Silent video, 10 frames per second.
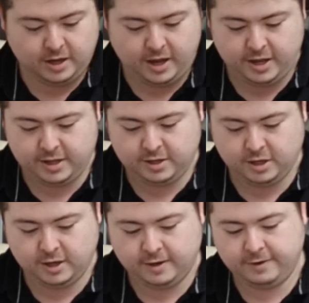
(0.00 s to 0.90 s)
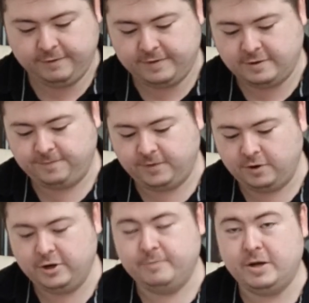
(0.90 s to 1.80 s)
And uh, if there's a
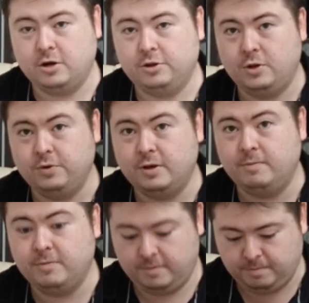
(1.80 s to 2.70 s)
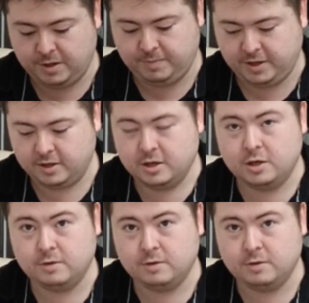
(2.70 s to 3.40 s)
fault, it will be continuously beeping.